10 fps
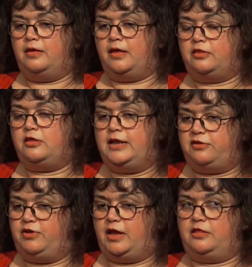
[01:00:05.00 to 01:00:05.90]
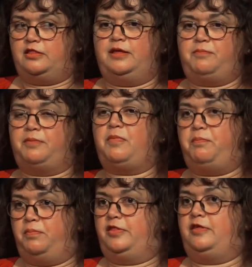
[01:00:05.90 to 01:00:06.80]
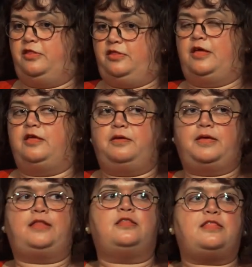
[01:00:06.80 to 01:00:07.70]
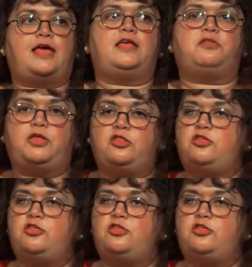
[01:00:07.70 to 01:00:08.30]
at a literary agency, my mum's, as, uh, in the days when